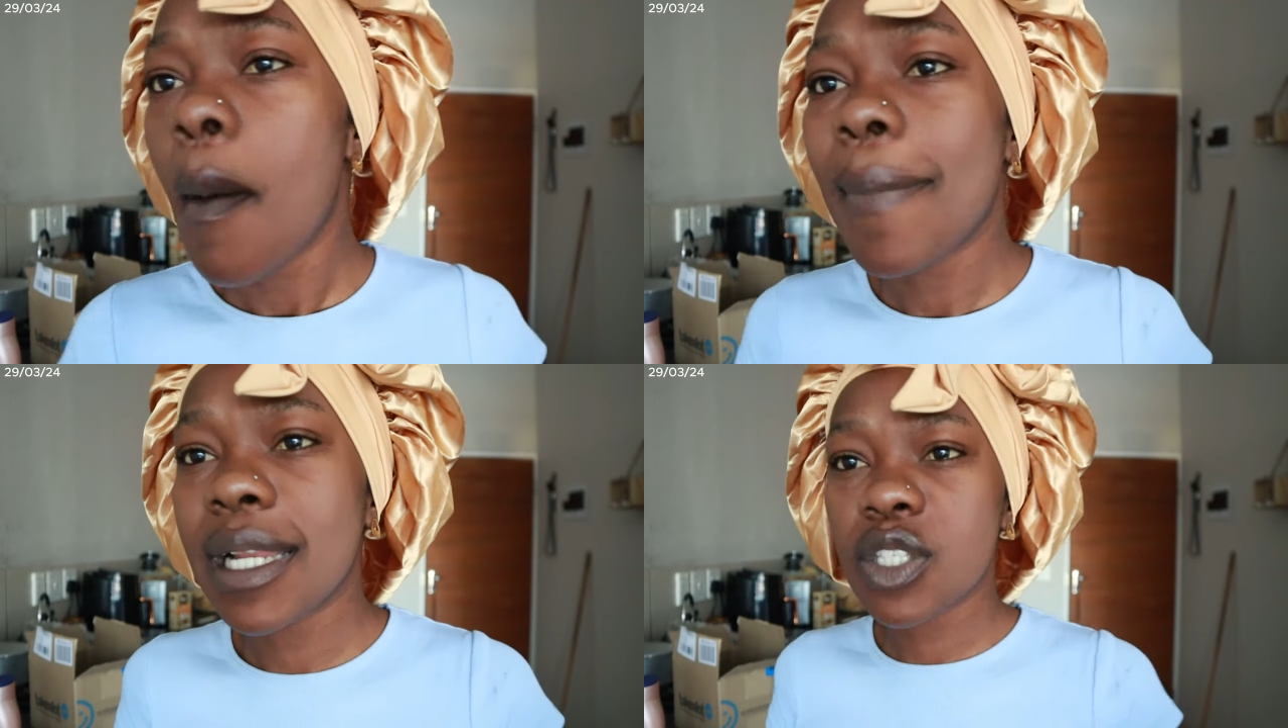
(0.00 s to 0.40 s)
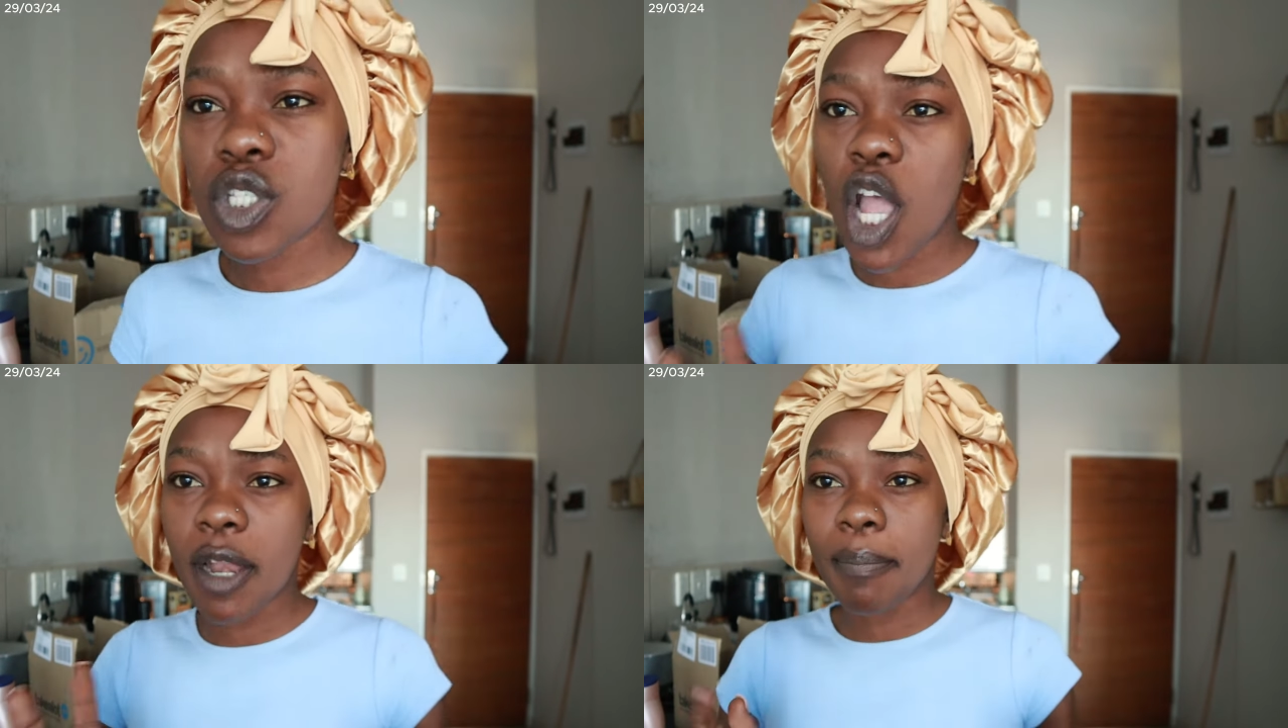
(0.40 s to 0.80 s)
But it's
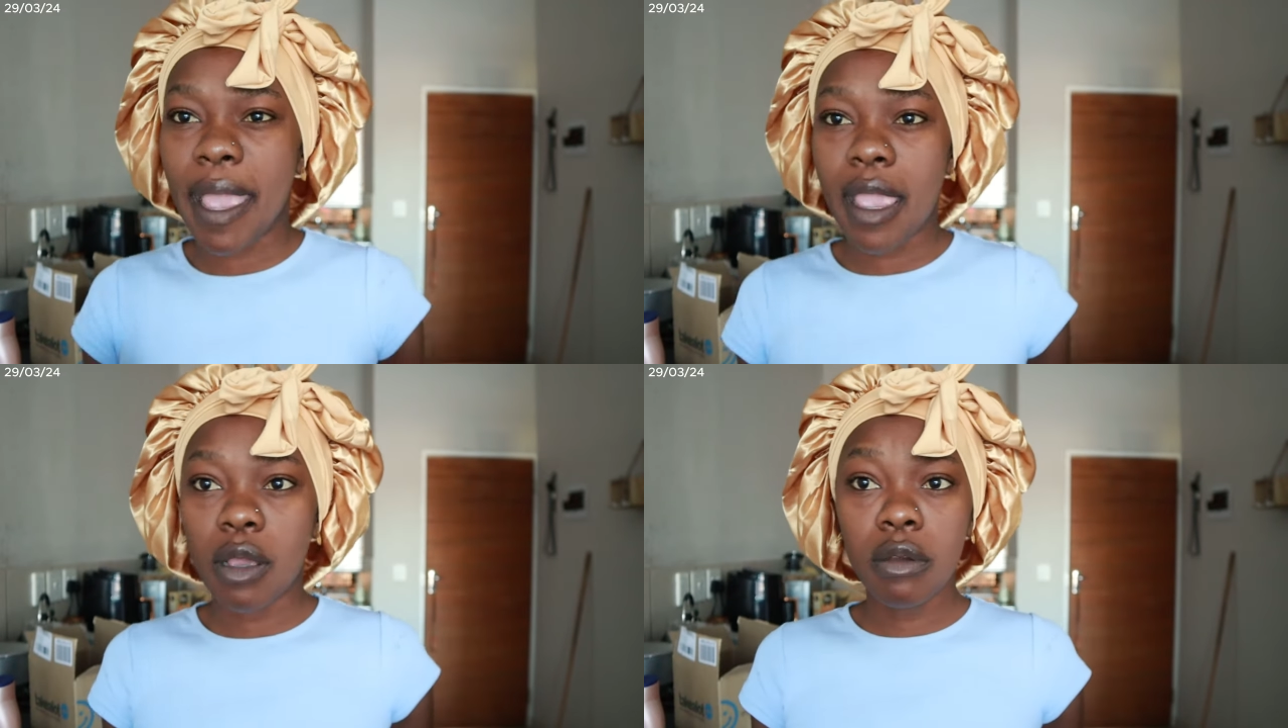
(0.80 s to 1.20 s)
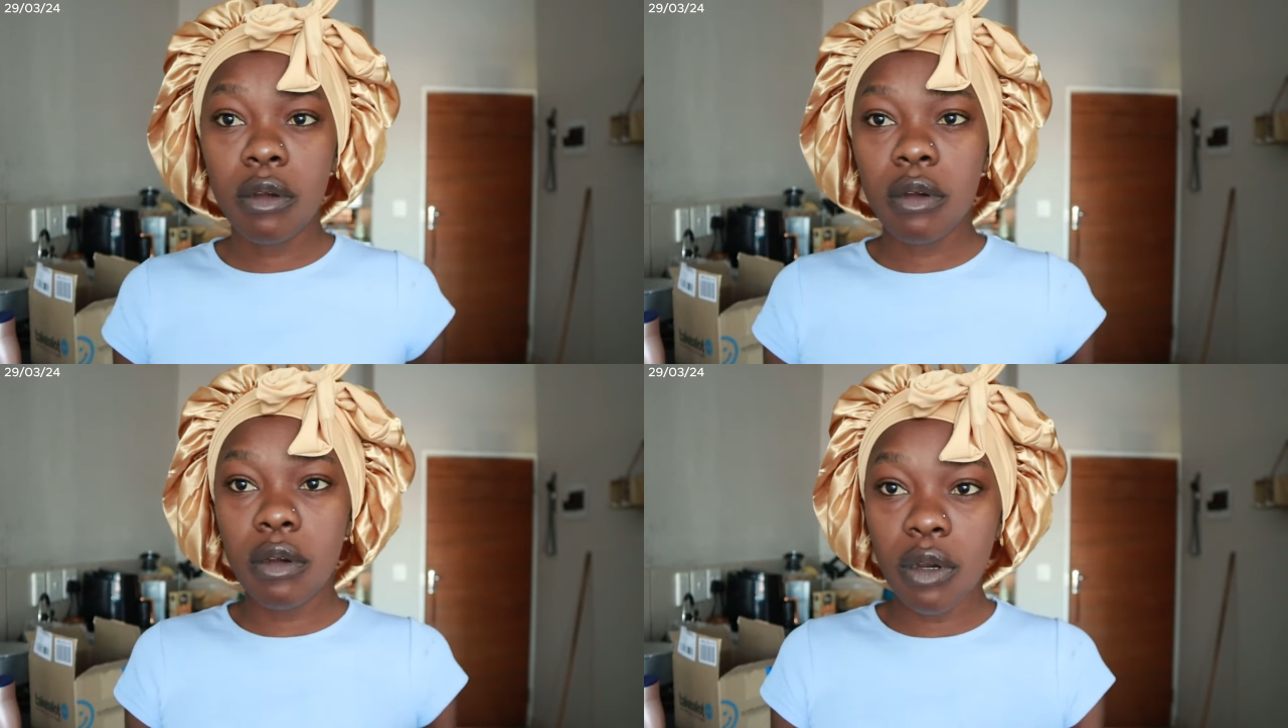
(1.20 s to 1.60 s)
not bad.
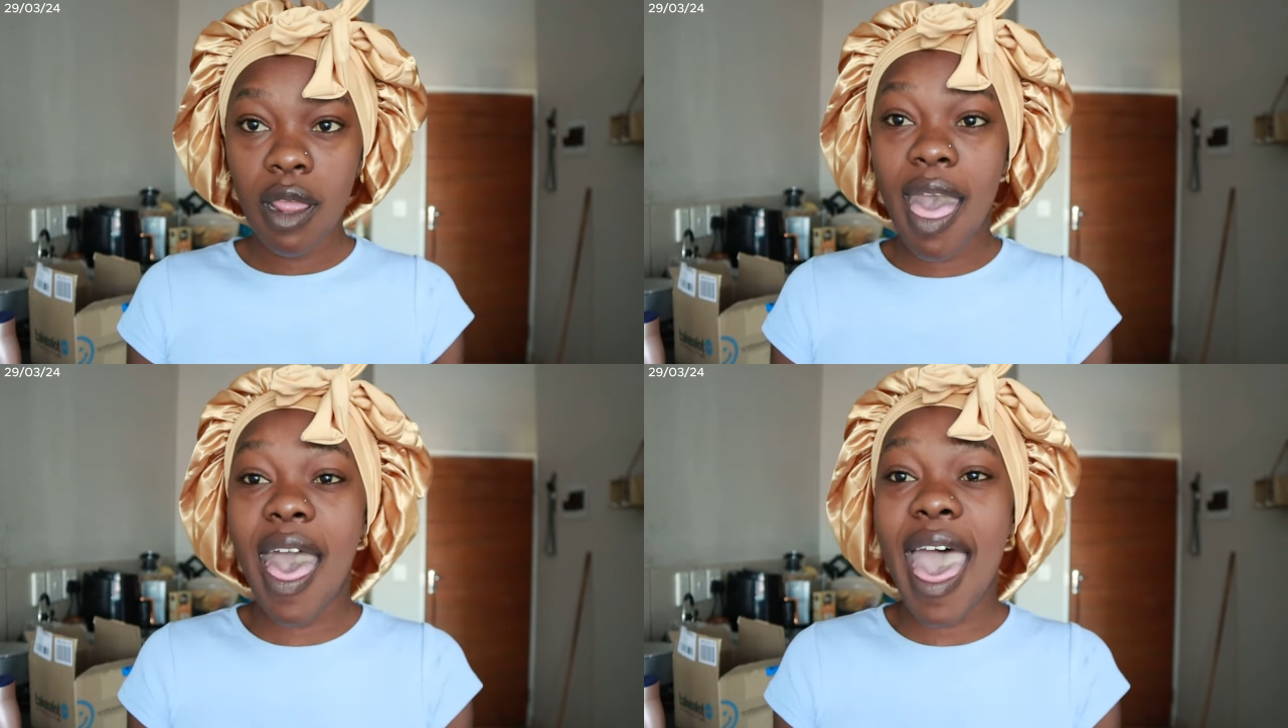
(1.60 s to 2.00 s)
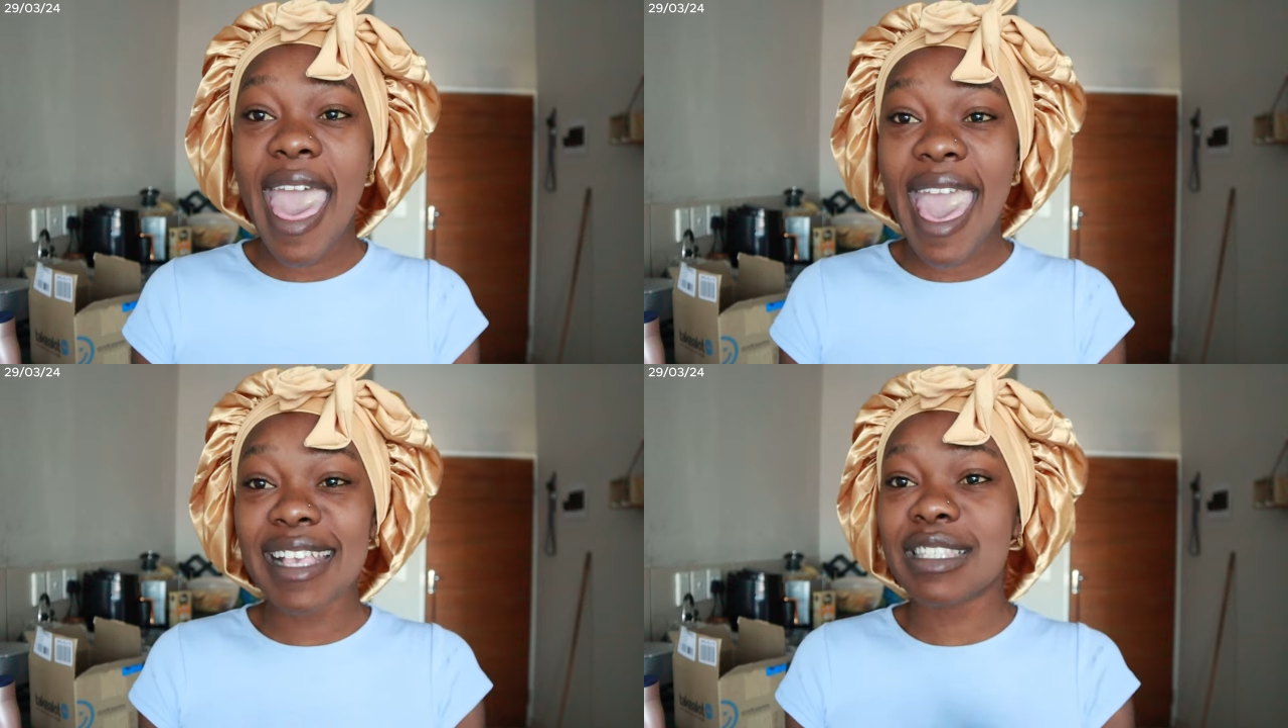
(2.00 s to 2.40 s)

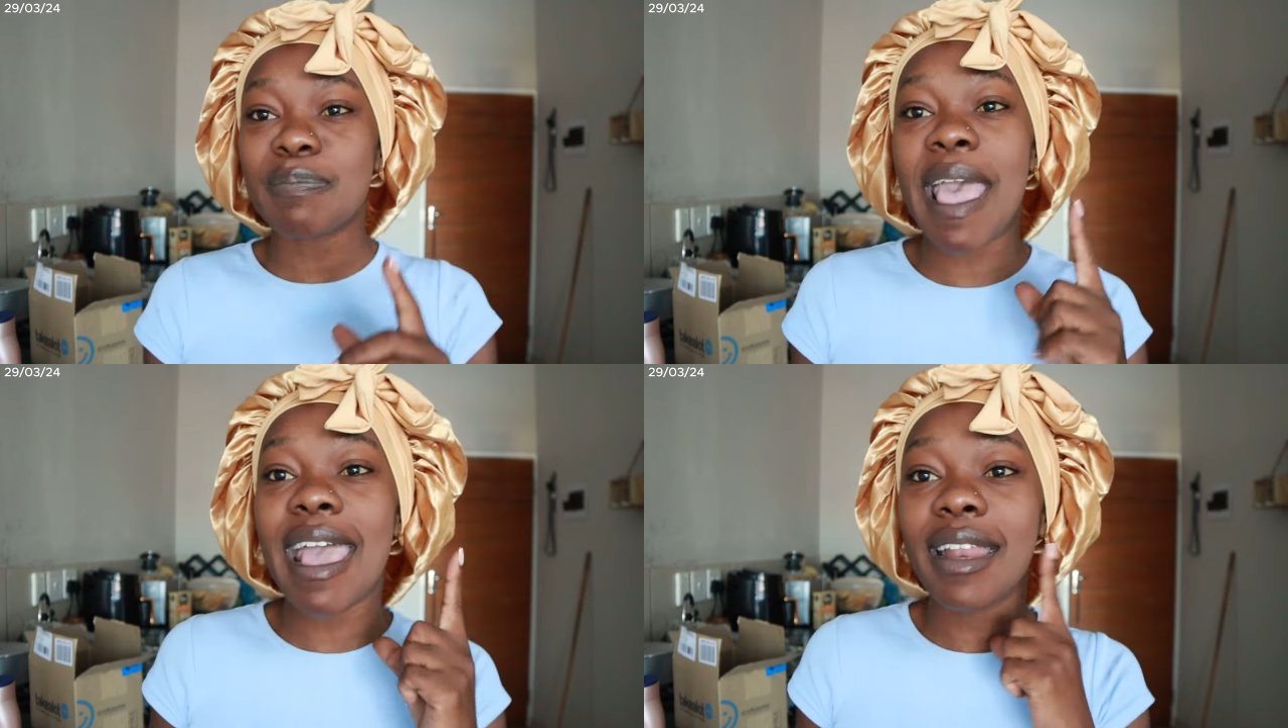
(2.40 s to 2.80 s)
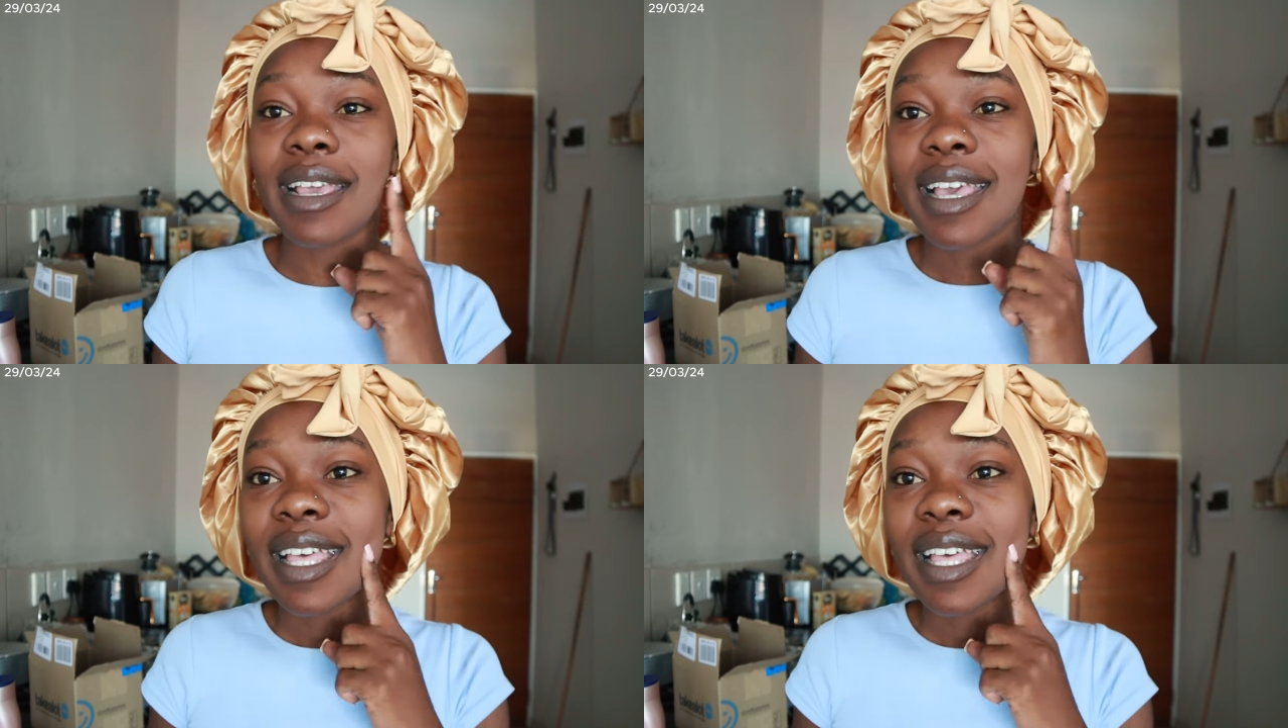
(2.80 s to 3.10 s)
It's bad.